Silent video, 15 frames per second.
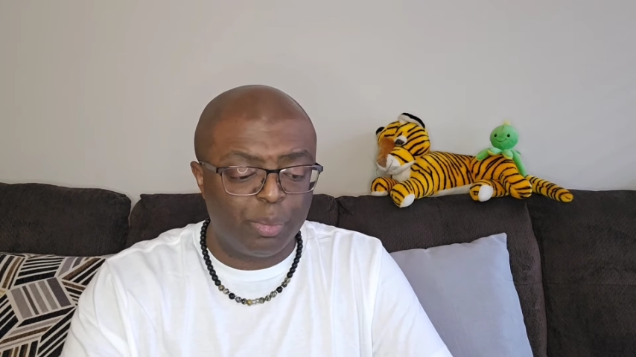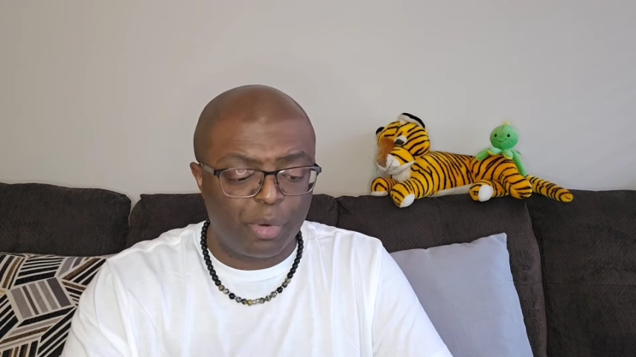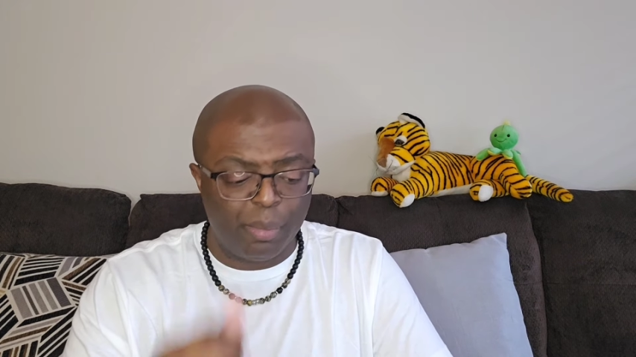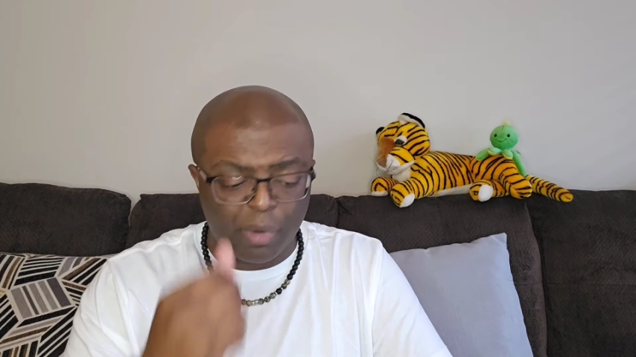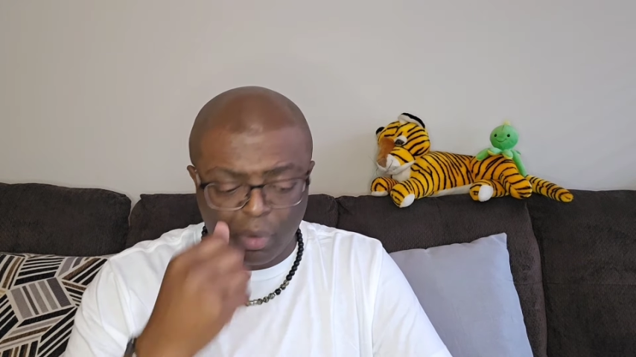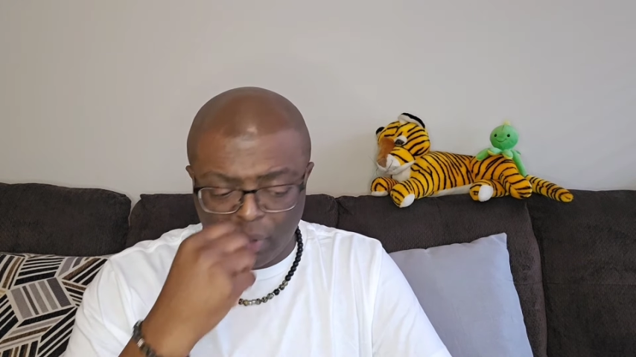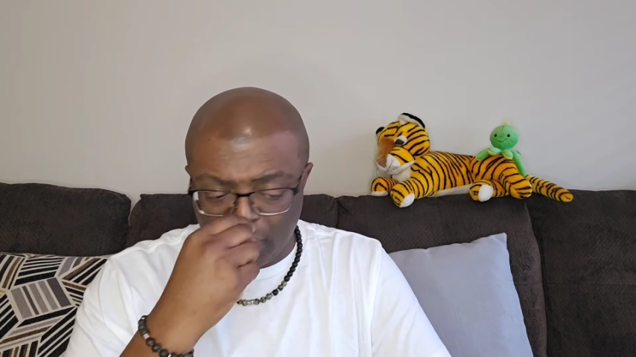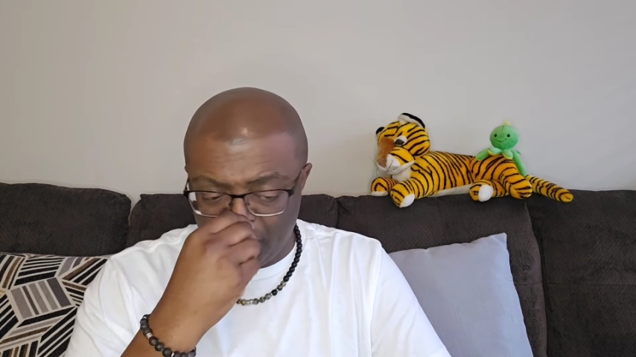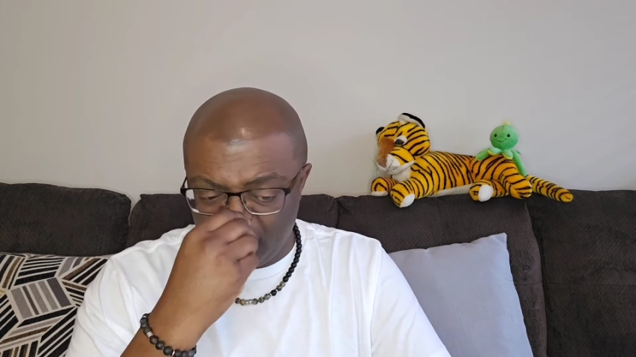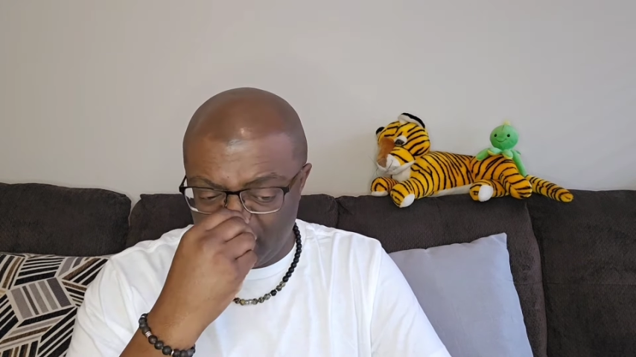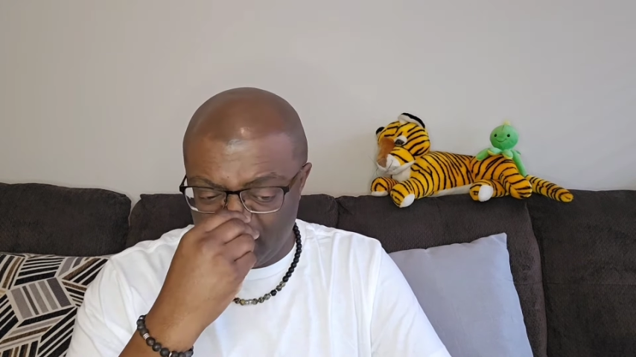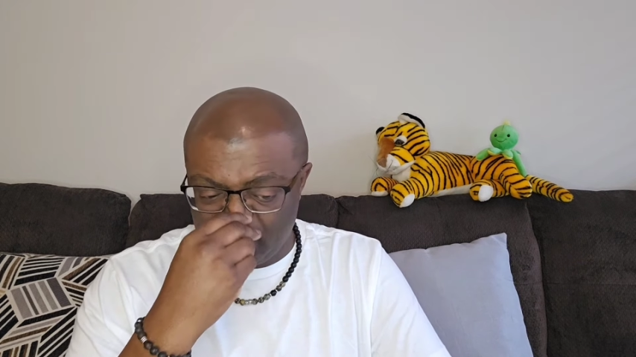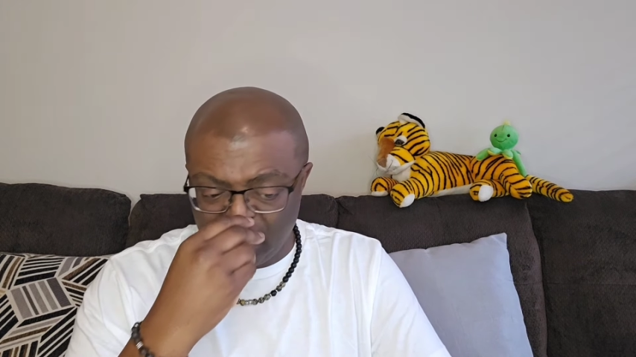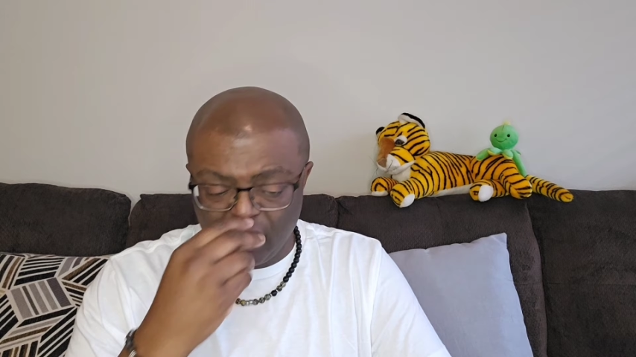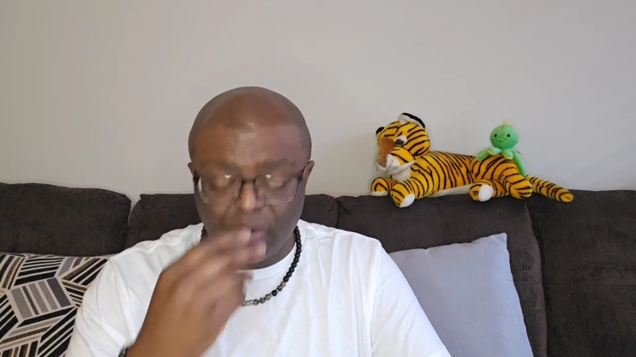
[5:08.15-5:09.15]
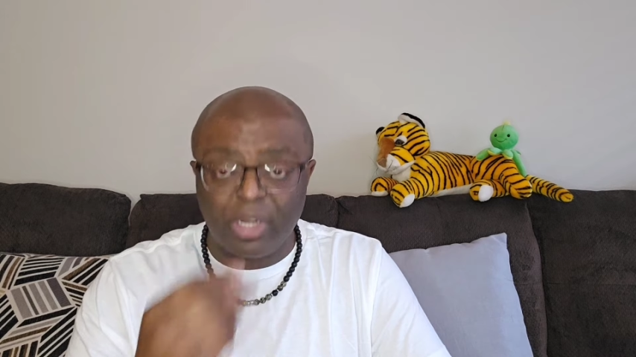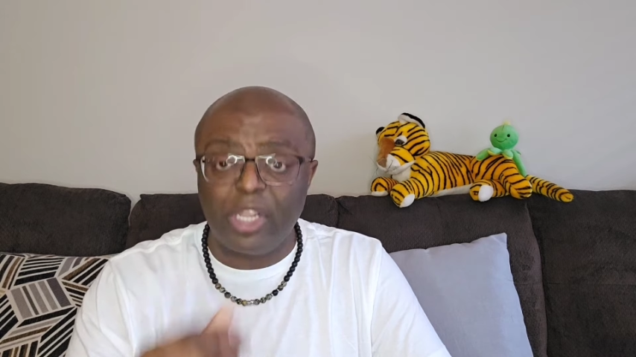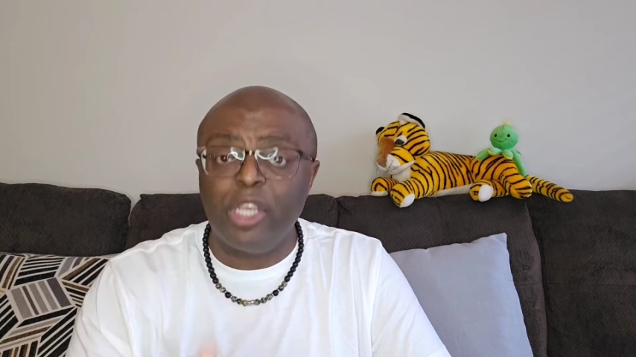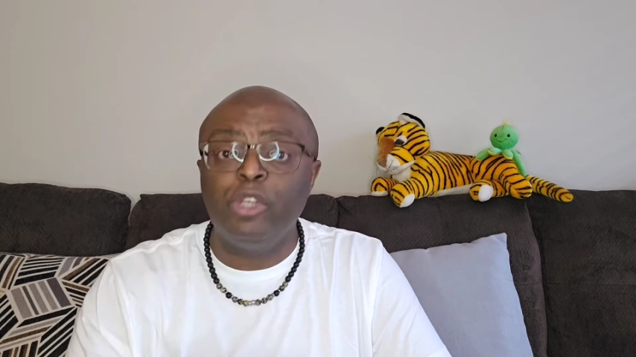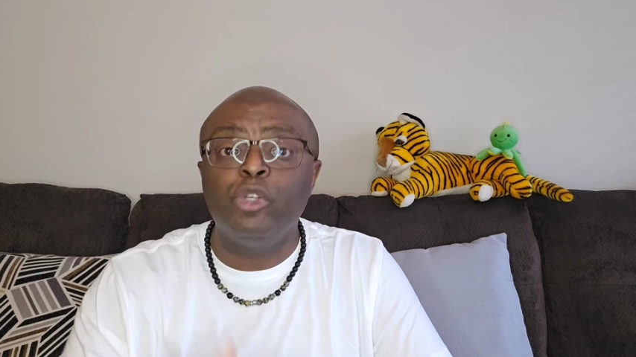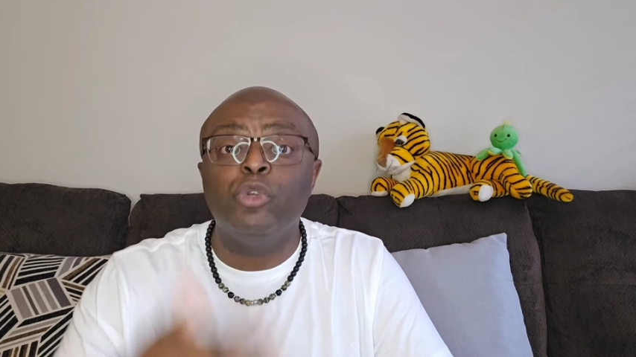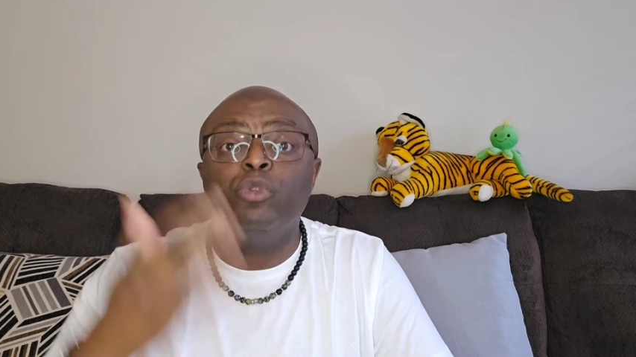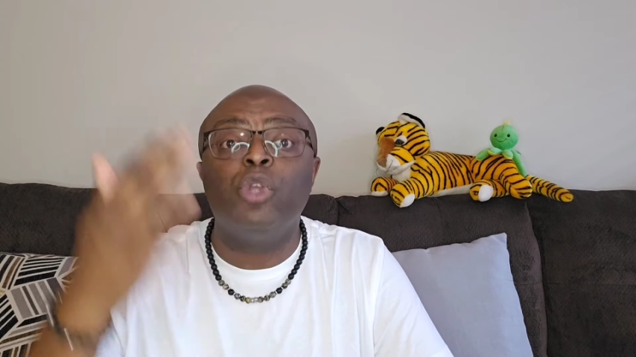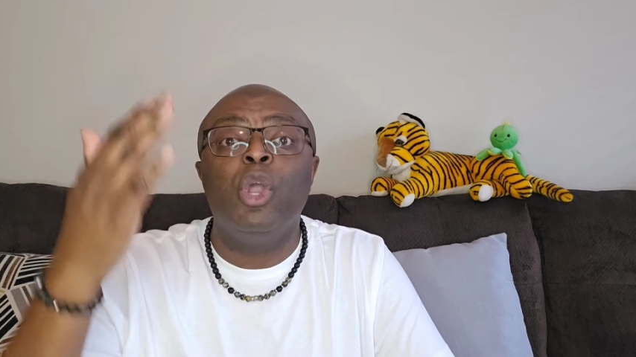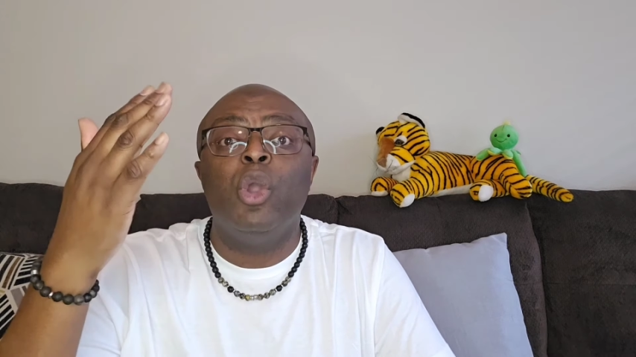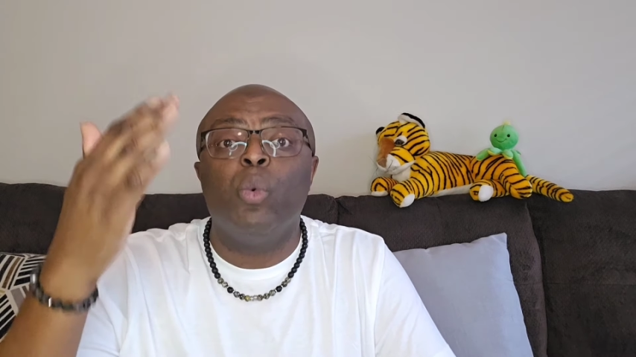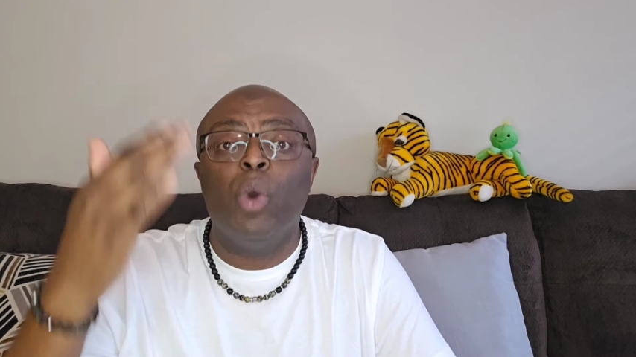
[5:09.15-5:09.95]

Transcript: to promote humanitarian issues.